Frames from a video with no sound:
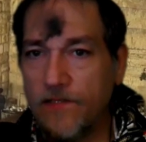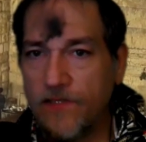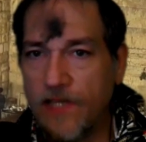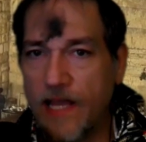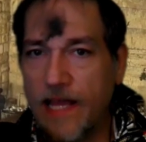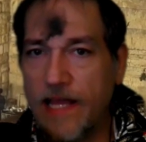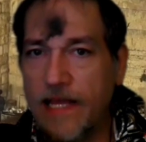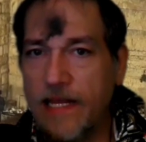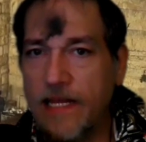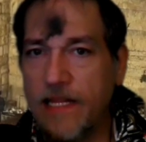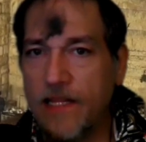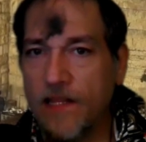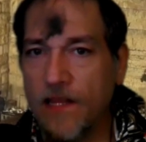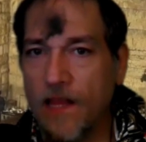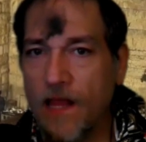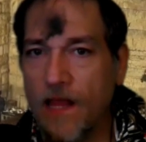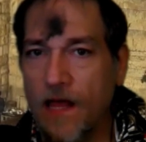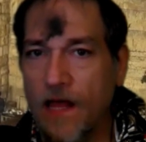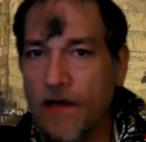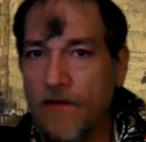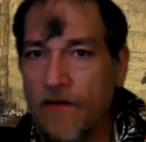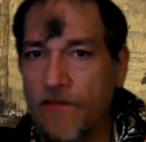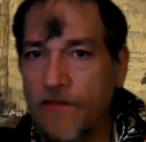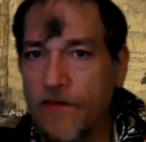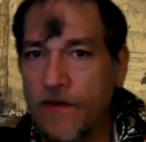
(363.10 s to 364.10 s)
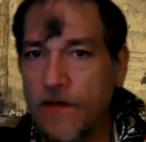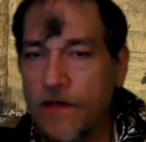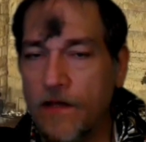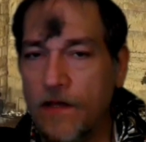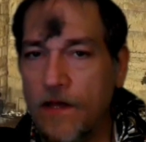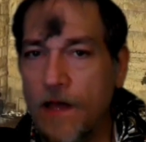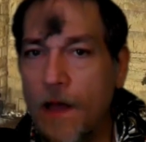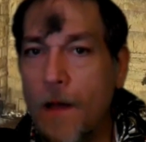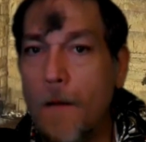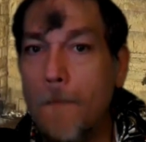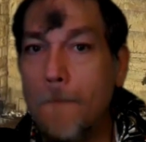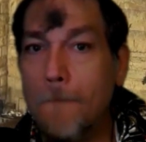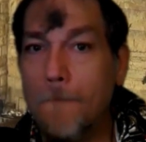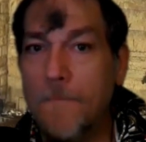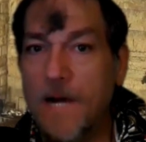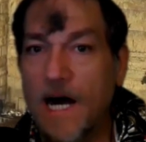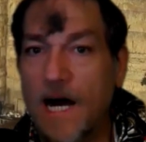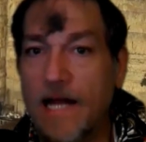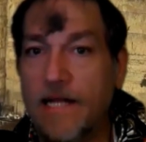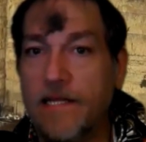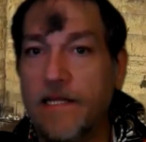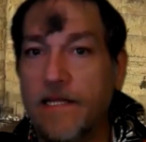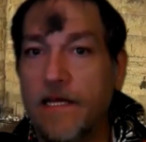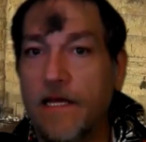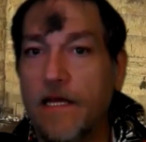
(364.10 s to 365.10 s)
Say it in love,
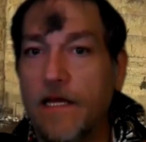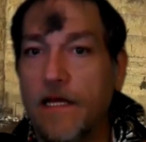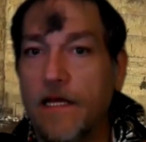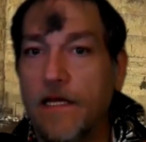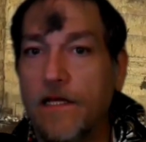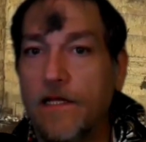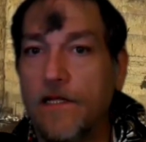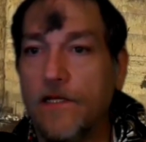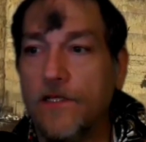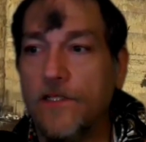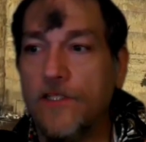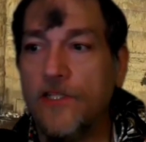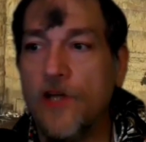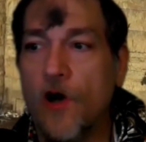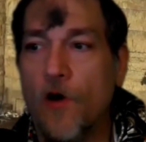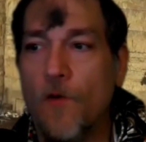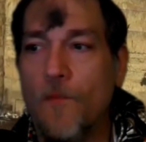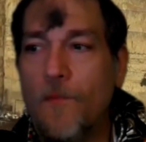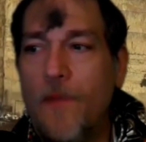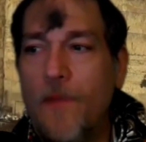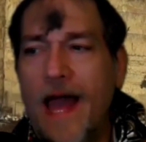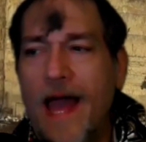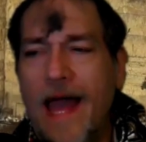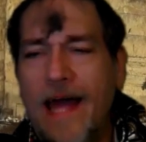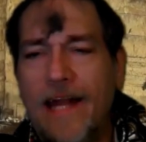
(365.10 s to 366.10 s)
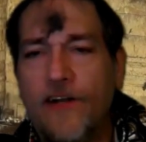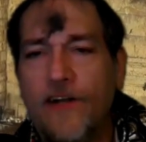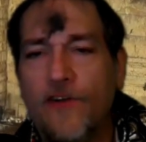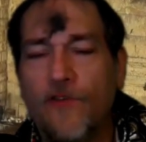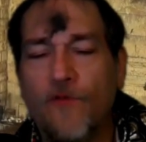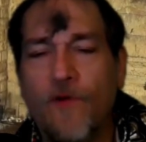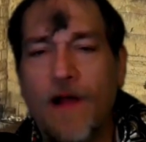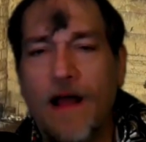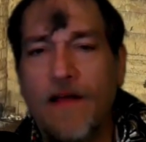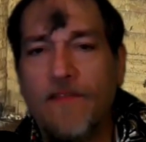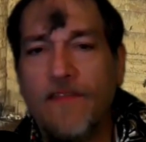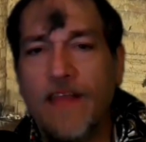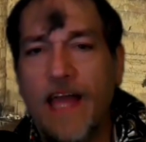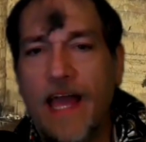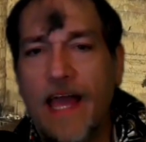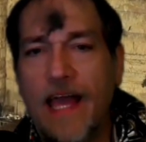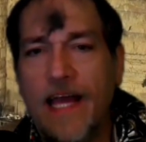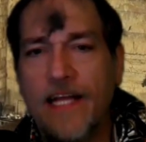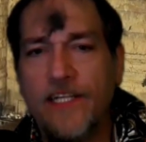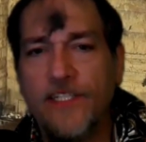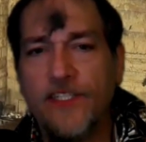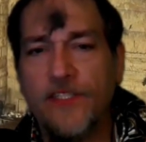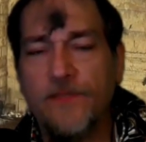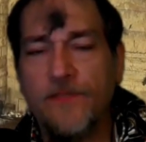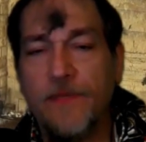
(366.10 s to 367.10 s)
but don't pat it around the
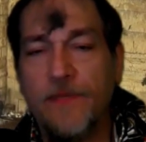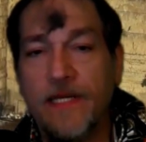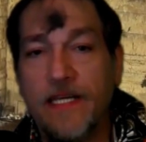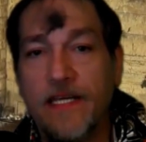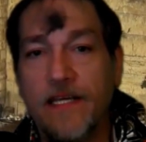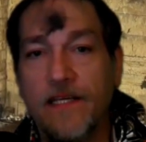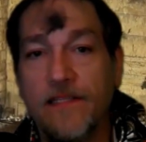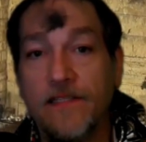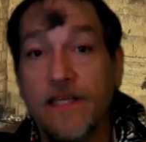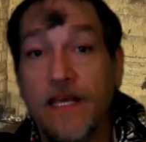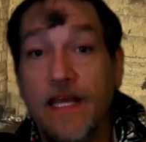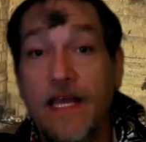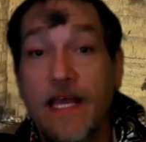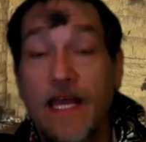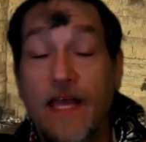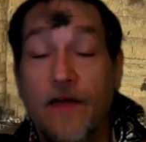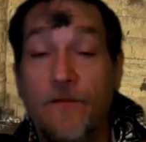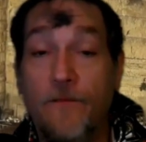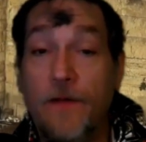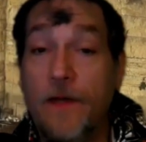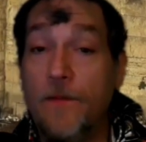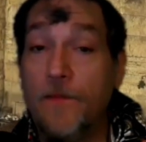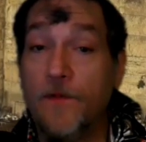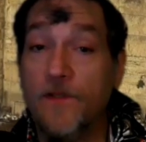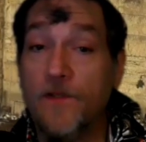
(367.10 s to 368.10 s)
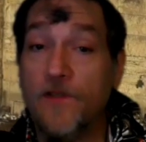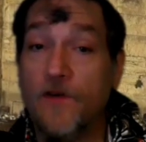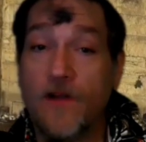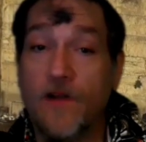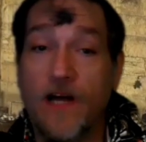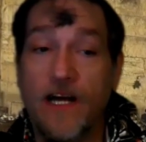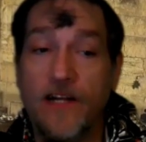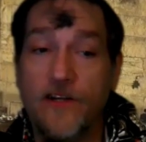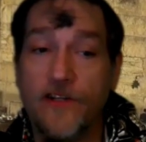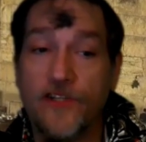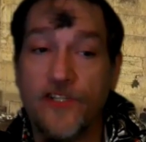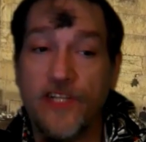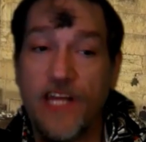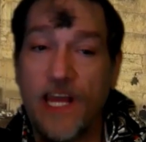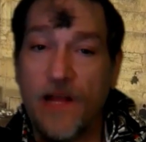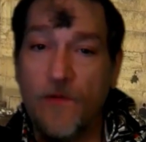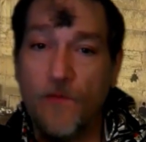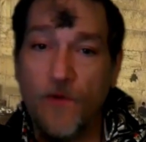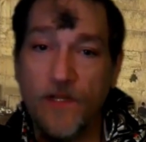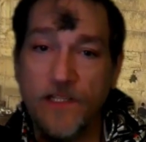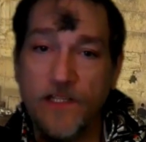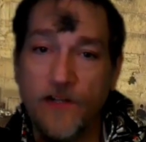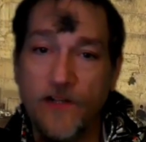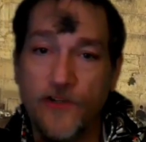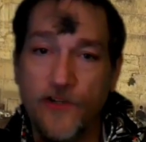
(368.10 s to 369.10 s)
edges because if people don't understand
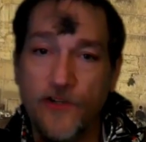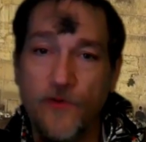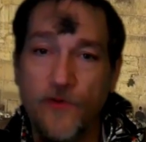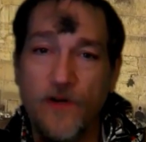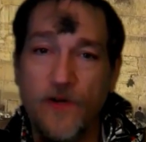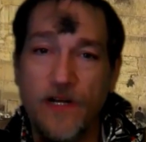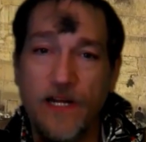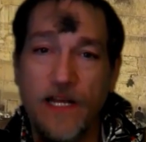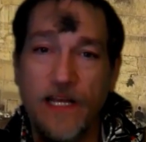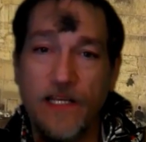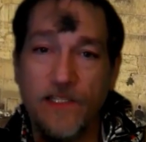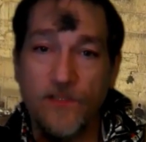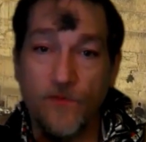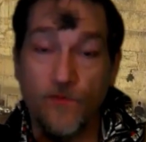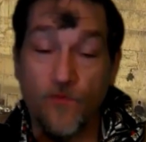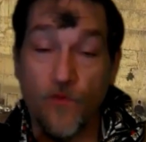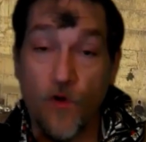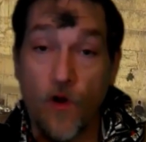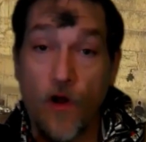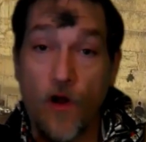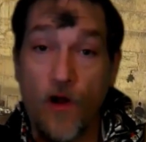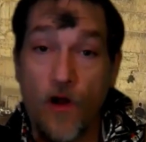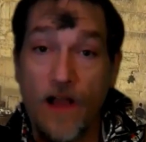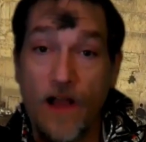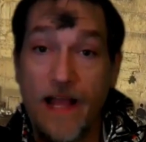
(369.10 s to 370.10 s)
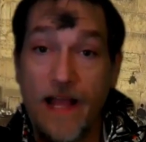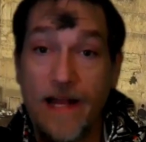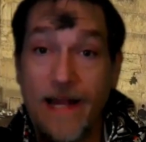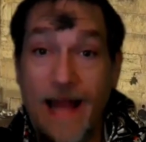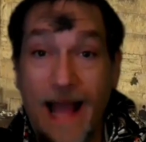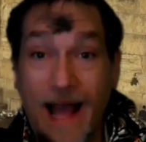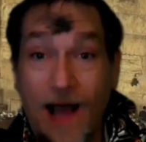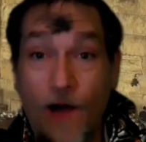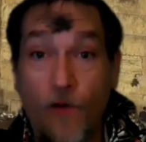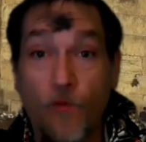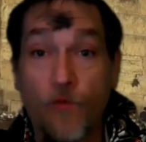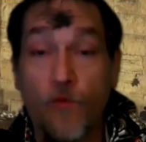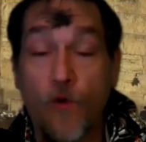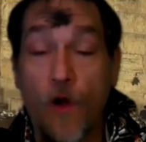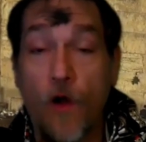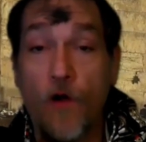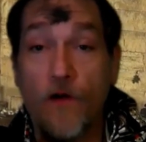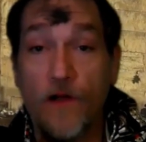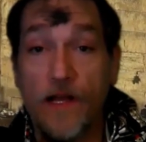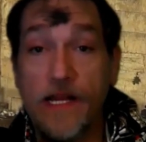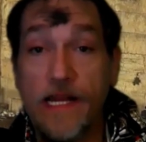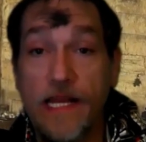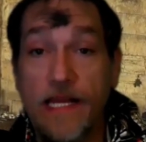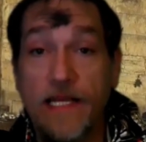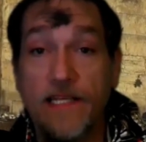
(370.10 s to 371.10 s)
what they're doing is wrong and how
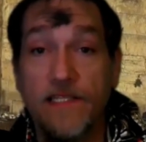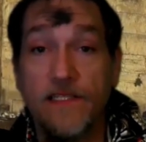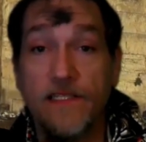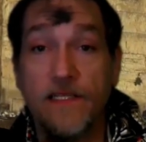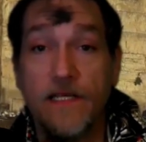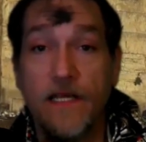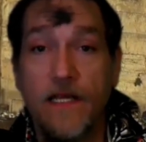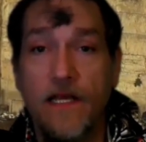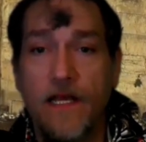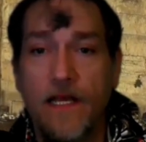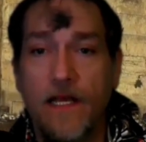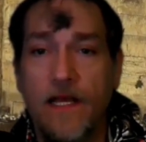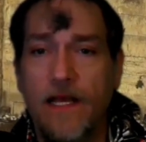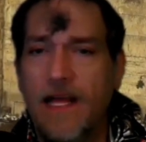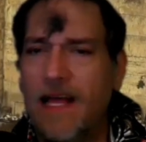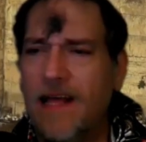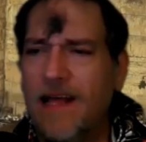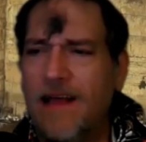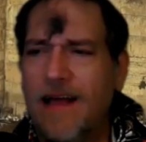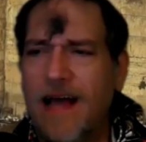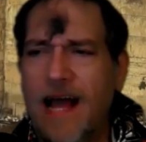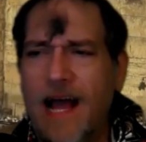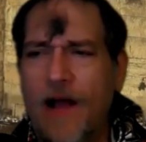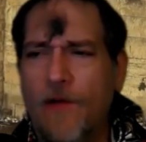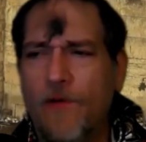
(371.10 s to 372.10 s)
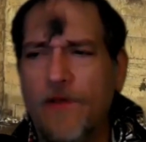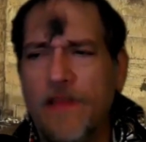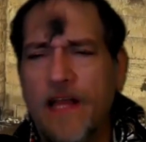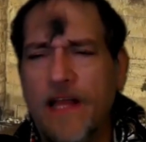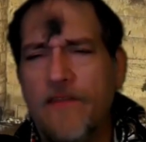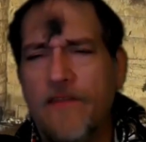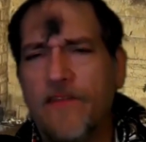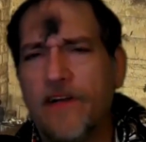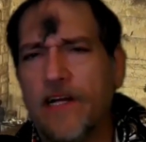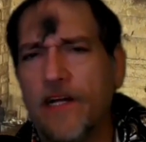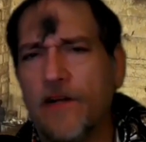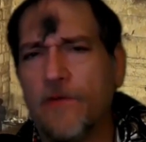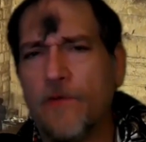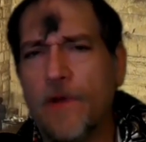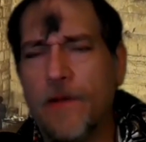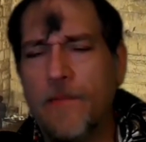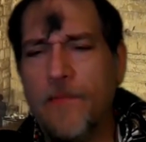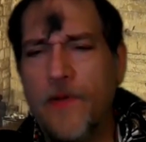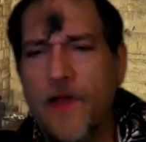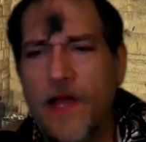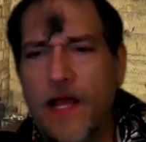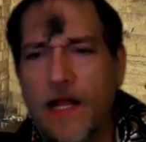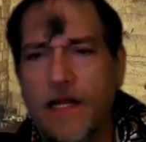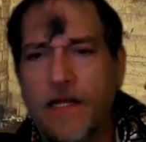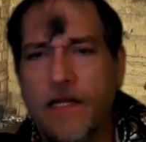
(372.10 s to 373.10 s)
wrong it is, how are they ever going to
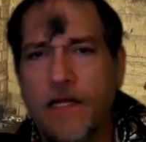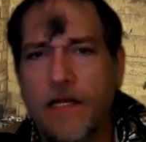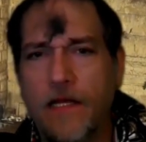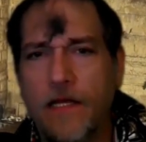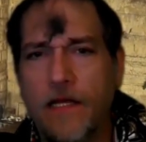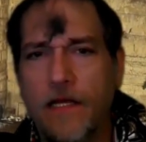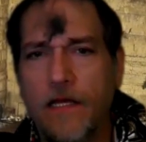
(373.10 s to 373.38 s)
repent?